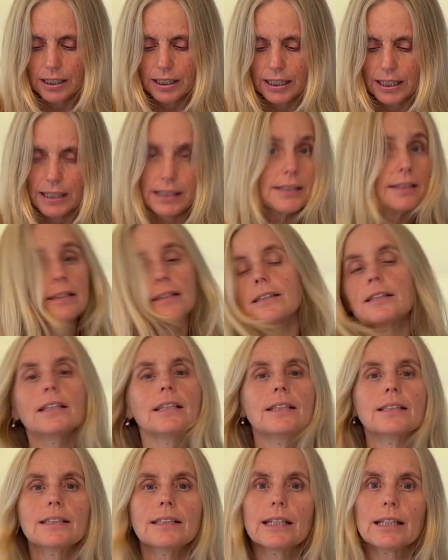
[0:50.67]
as a
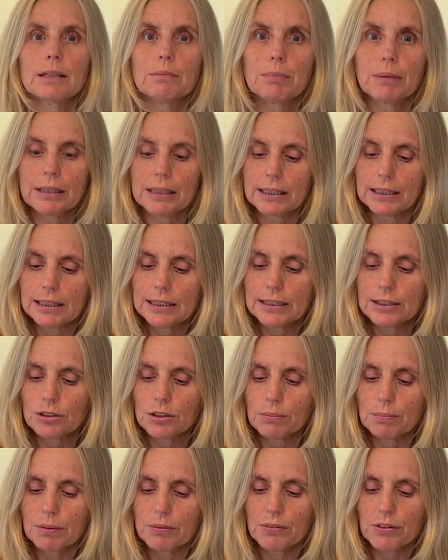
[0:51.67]
seasoning, but it is
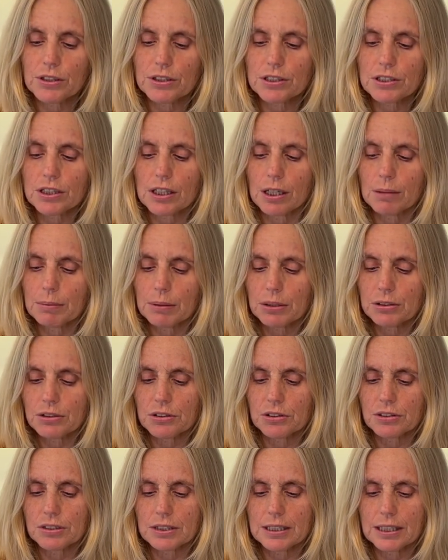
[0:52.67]
super versatile because you
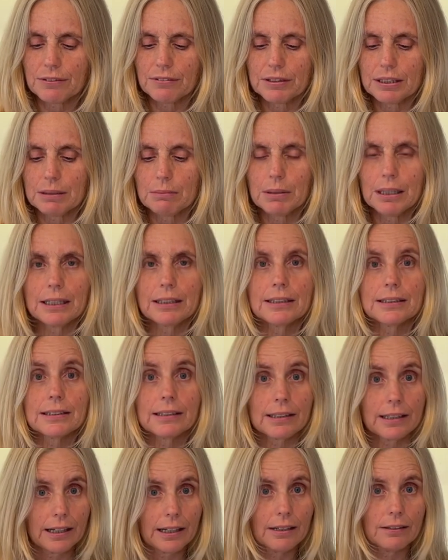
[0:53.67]
could definitely make this a
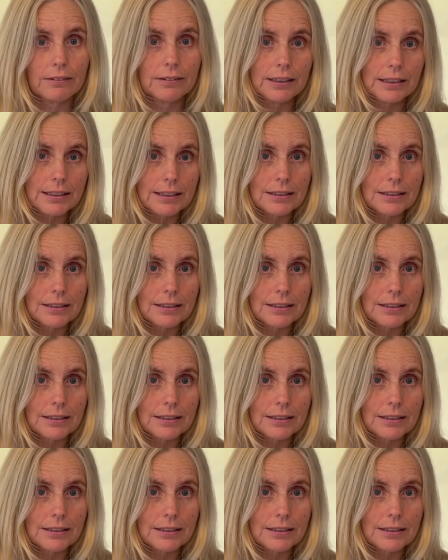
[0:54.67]
curry